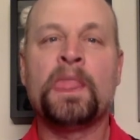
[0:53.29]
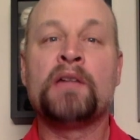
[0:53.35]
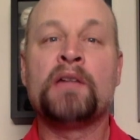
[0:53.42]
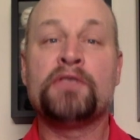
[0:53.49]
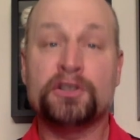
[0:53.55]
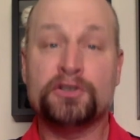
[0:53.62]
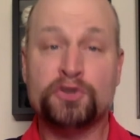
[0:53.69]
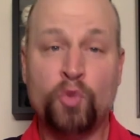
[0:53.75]

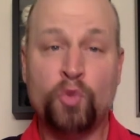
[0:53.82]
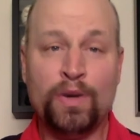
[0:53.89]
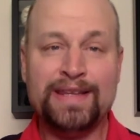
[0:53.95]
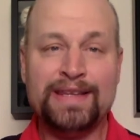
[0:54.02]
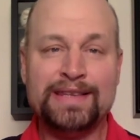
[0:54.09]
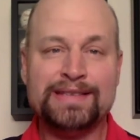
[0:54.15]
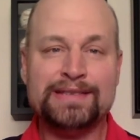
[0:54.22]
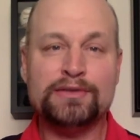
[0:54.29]
They're
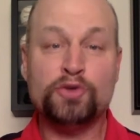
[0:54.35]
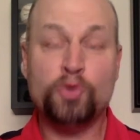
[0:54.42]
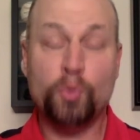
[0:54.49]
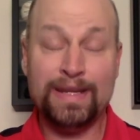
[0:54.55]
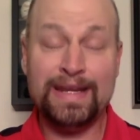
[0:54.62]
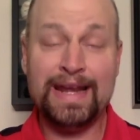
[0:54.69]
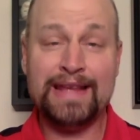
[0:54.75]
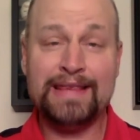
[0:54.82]

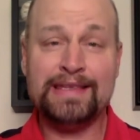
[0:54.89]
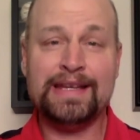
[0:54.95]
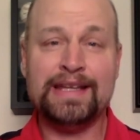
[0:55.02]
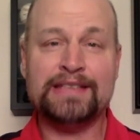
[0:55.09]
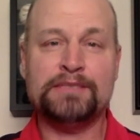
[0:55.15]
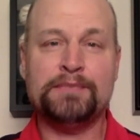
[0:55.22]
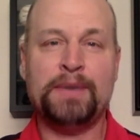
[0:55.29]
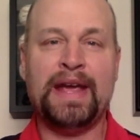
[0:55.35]
28th
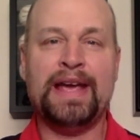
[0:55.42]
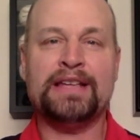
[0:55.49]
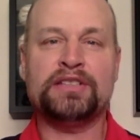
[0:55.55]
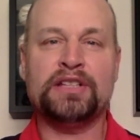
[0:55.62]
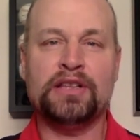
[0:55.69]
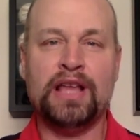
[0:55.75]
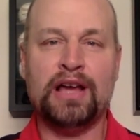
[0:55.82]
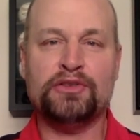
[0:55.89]
against the pass,
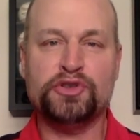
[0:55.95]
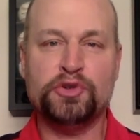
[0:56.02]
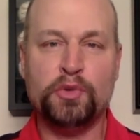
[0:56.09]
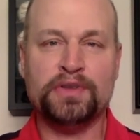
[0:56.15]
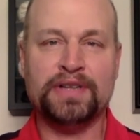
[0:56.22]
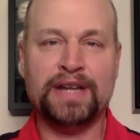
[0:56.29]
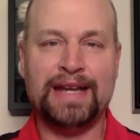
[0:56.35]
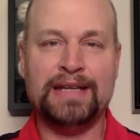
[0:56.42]
allow
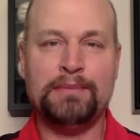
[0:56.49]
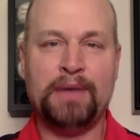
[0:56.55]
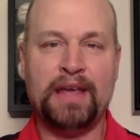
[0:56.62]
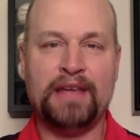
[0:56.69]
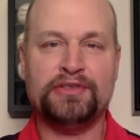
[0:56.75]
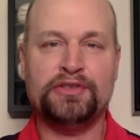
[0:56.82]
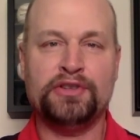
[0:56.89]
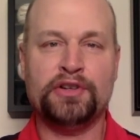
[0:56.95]
280
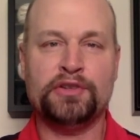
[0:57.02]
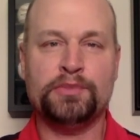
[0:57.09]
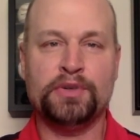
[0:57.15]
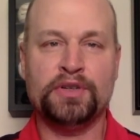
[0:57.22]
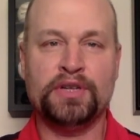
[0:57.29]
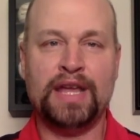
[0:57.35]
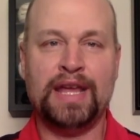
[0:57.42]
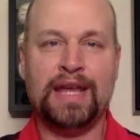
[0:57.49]
passing yards
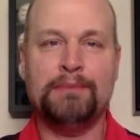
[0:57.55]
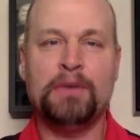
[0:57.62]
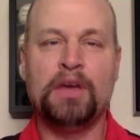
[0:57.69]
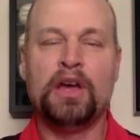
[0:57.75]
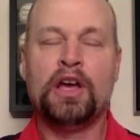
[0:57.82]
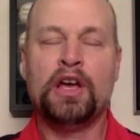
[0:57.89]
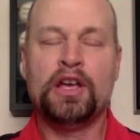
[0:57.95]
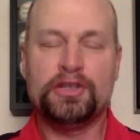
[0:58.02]
per game.
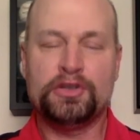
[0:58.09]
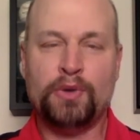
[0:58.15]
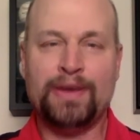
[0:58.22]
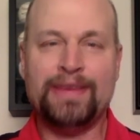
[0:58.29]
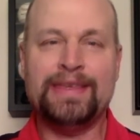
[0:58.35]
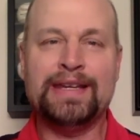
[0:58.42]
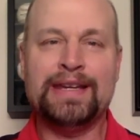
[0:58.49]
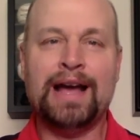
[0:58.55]
So I
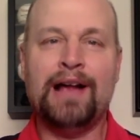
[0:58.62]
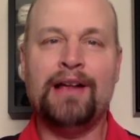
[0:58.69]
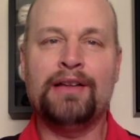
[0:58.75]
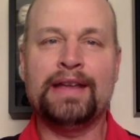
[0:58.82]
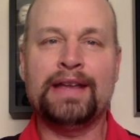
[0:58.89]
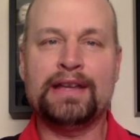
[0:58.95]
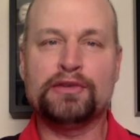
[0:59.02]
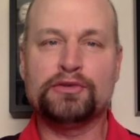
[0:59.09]
think
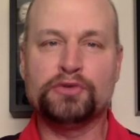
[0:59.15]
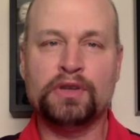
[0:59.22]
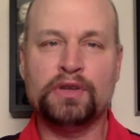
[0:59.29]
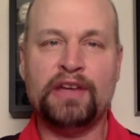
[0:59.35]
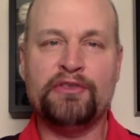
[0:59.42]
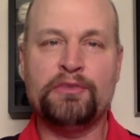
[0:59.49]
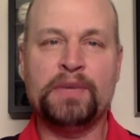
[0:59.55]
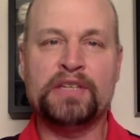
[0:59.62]
Golladay can really
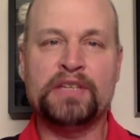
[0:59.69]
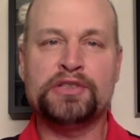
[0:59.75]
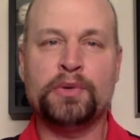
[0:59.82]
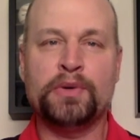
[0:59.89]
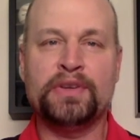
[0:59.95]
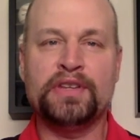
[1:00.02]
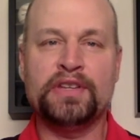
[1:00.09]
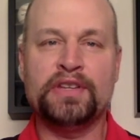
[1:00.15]
have a big
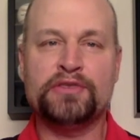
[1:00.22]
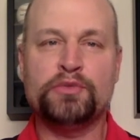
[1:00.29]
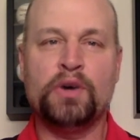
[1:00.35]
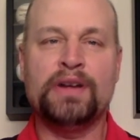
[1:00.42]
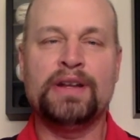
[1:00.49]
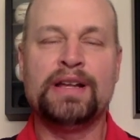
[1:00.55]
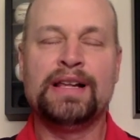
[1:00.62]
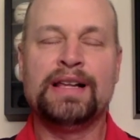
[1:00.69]
showing in this
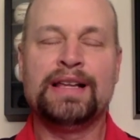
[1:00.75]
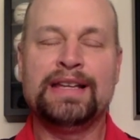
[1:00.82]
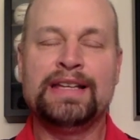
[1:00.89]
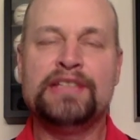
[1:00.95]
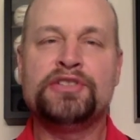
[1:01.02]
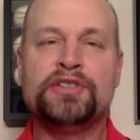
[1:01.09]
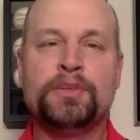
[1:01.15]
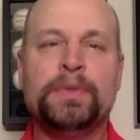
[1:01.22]
one. He
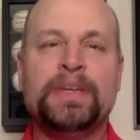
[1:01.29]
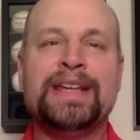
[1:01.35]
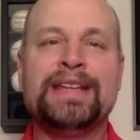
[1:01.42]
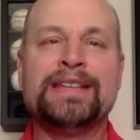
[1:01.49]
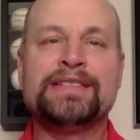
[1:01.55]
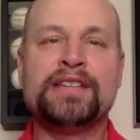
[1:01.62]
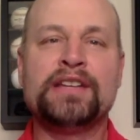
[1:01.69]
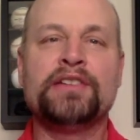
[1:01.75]
should be
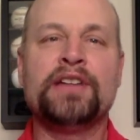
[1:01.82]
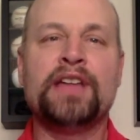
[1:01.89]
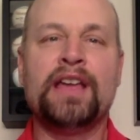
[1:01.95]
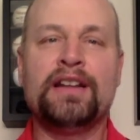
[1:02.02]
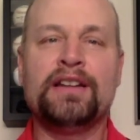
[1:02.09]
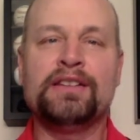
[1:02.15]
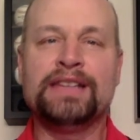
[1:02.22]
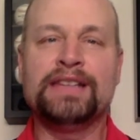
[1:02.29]
considered an
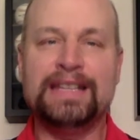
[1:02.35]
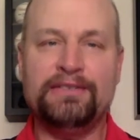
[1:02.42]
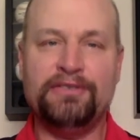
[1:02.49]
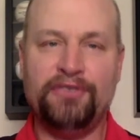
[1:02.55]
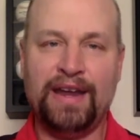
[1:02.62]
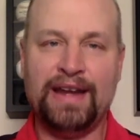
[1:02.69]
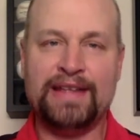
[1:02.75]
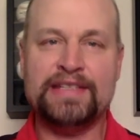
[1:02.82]
elite
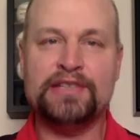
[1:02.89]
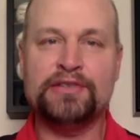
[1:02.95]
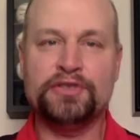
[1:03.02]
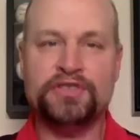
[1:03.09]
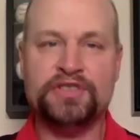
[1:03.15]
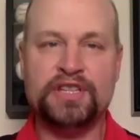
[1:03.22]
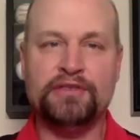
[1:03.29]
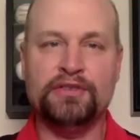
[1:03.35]
fantasy
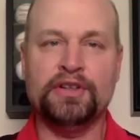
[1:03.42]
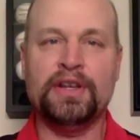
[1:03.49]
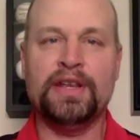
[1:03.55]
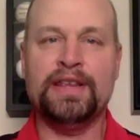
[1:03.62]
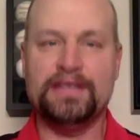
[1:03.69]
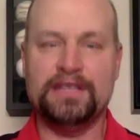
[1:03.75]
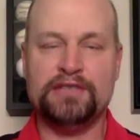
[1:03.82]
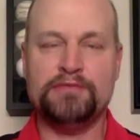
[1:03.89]
receiver in this